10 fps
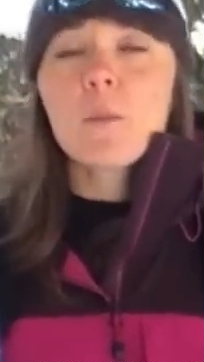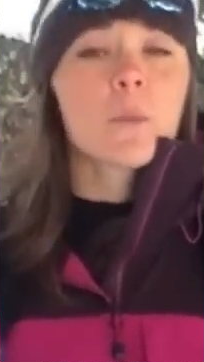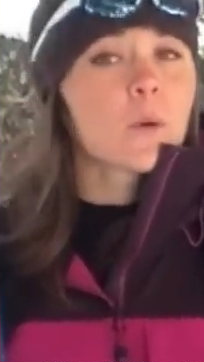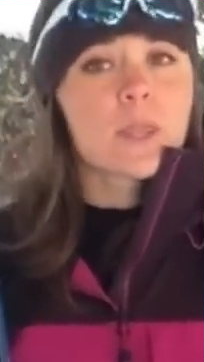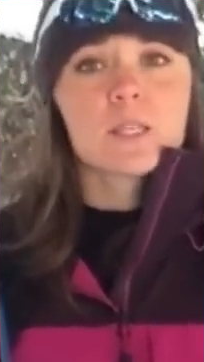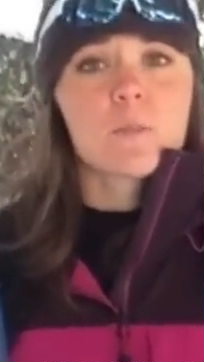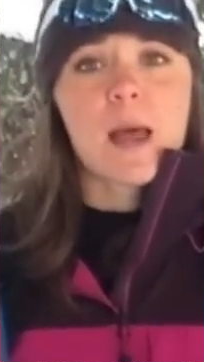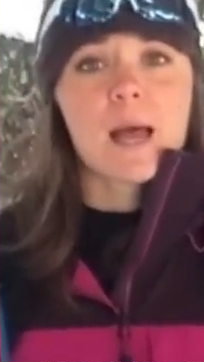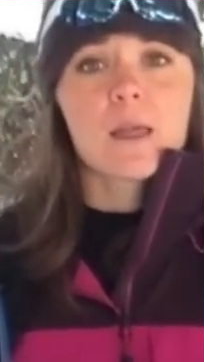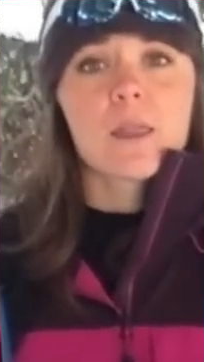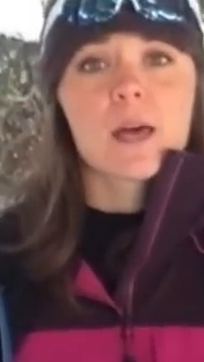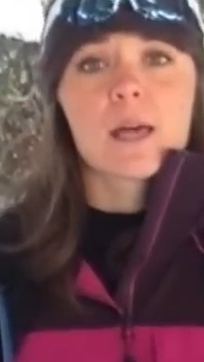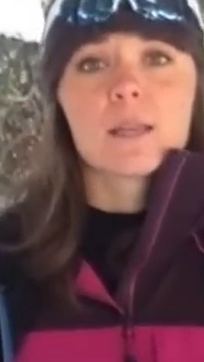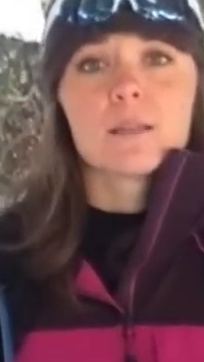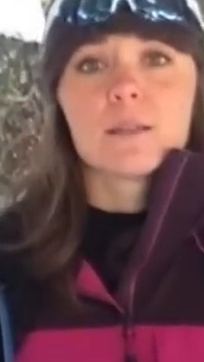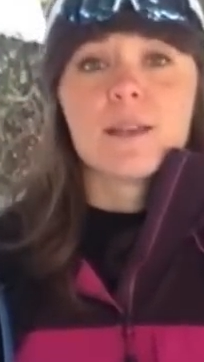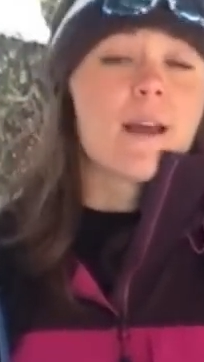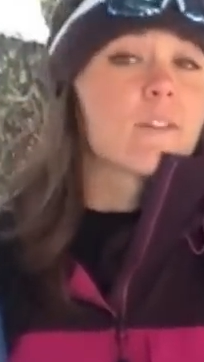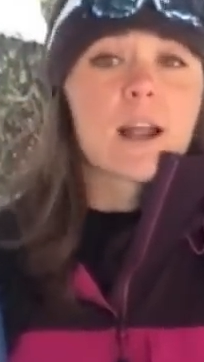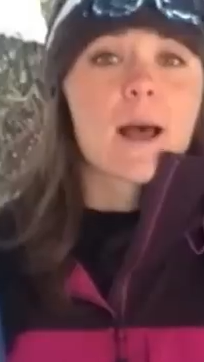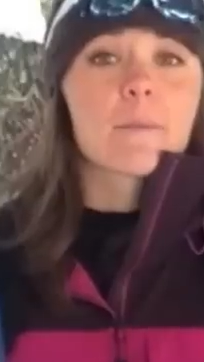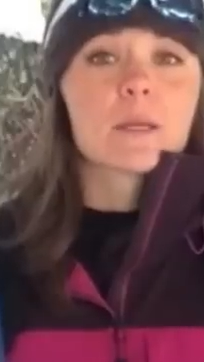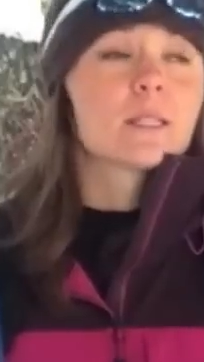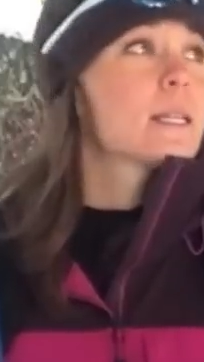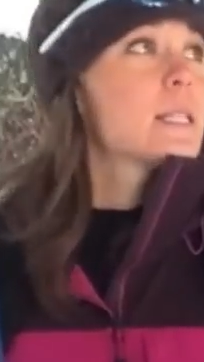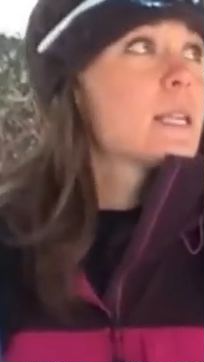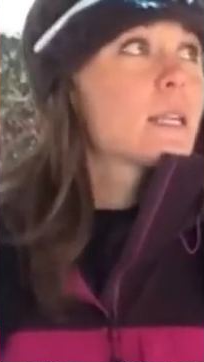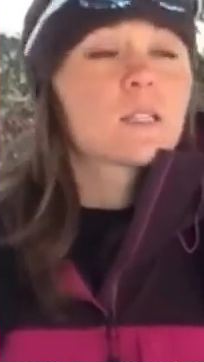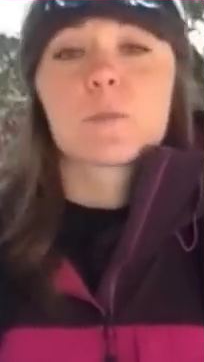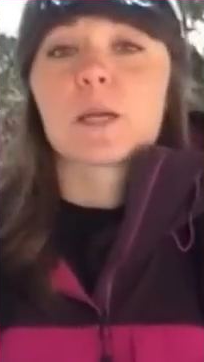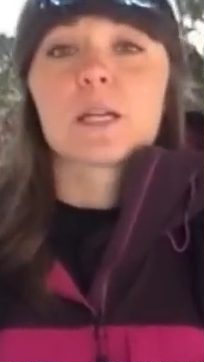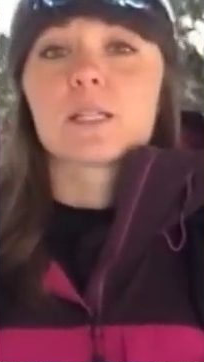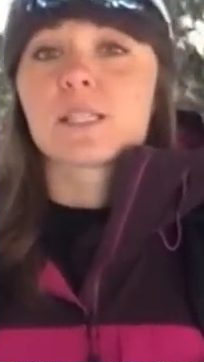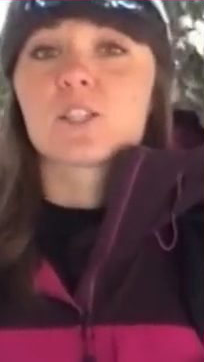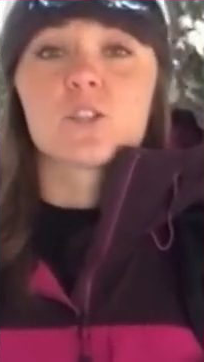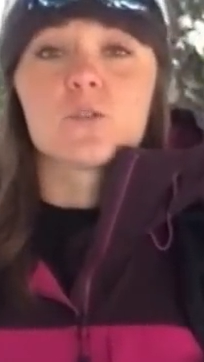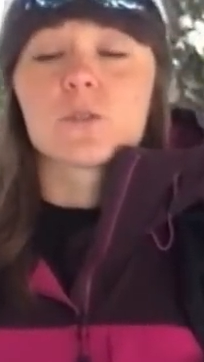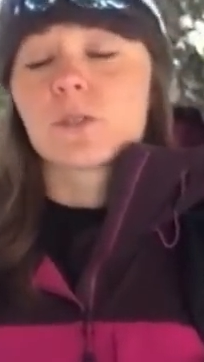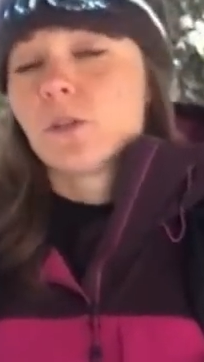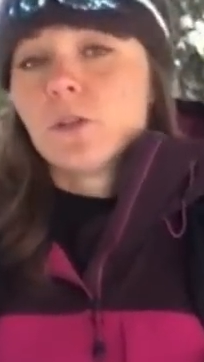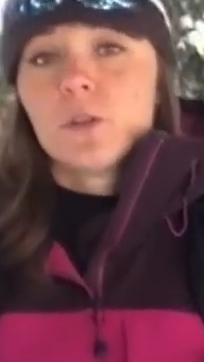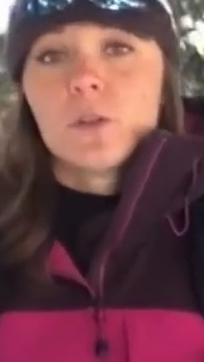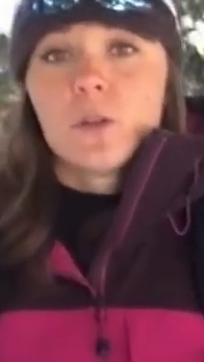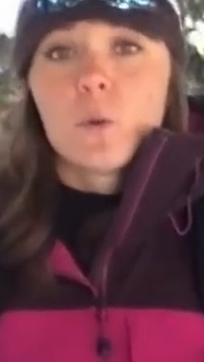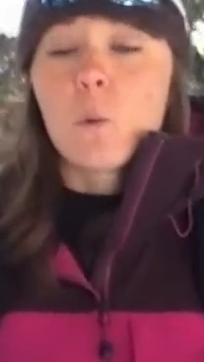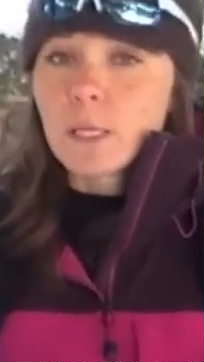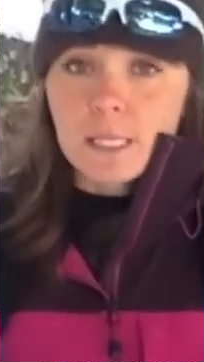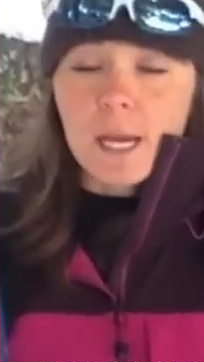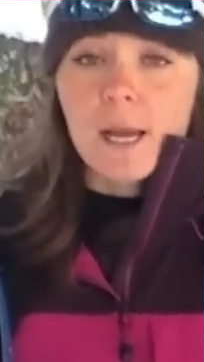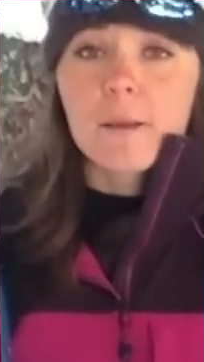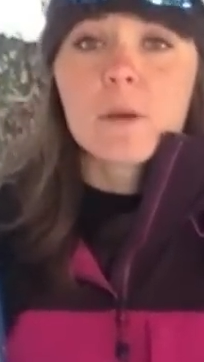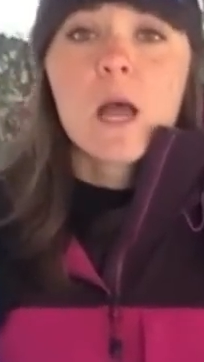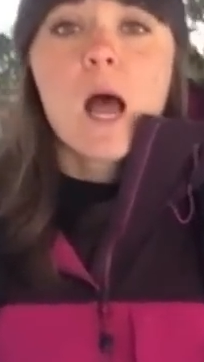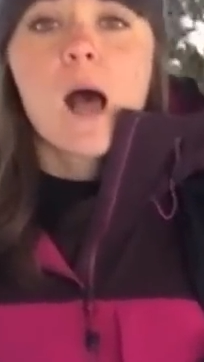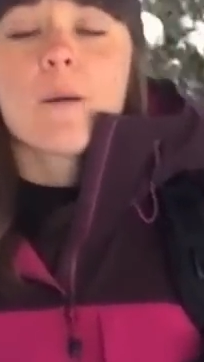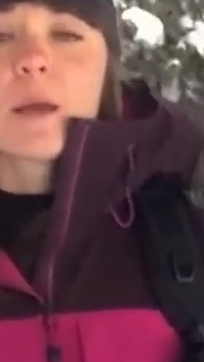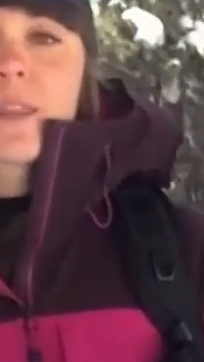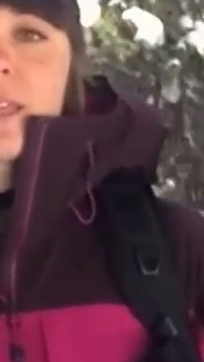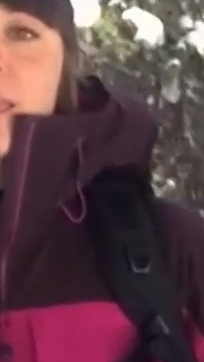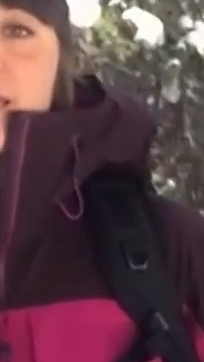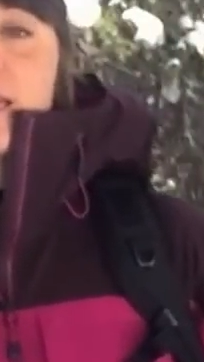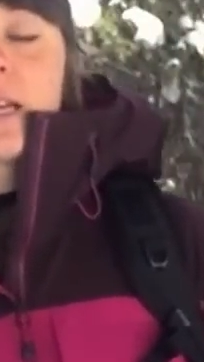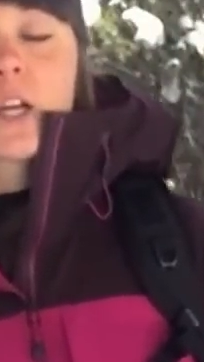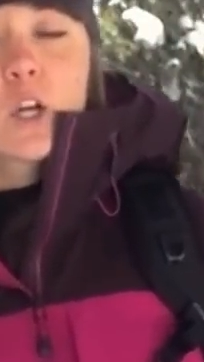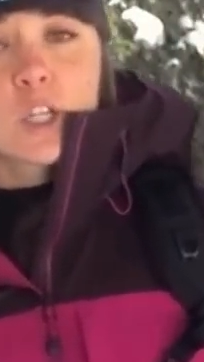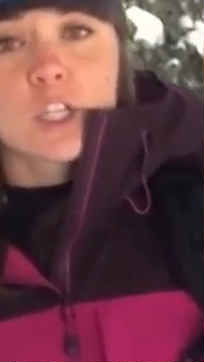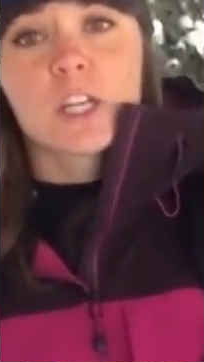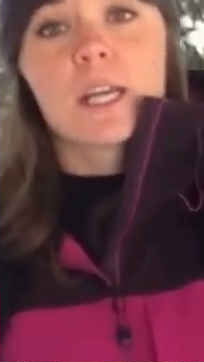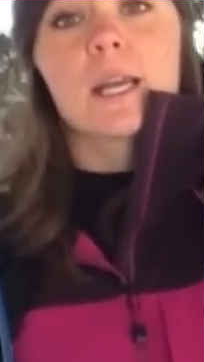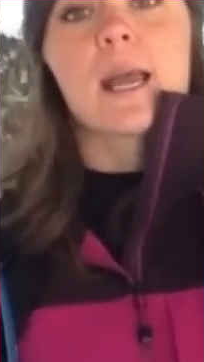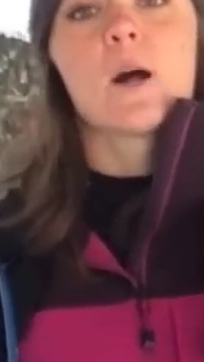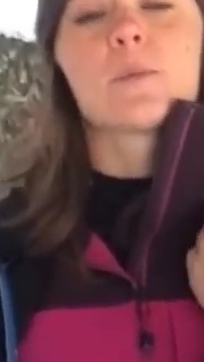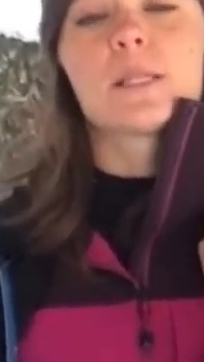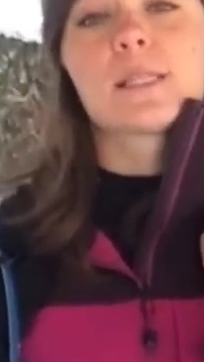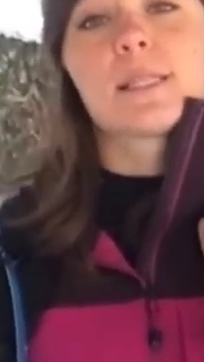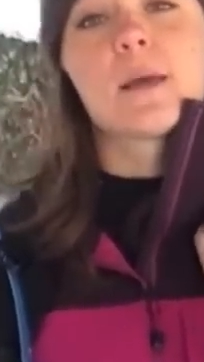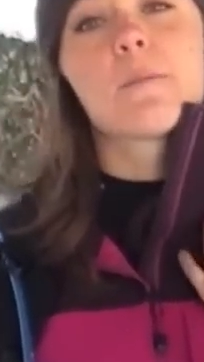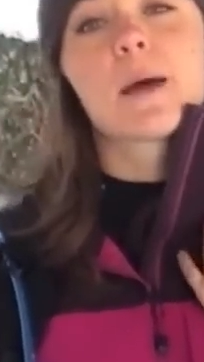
But with this pack, that never happened. I didn't experience issues one time. I think the cushioning helped it sit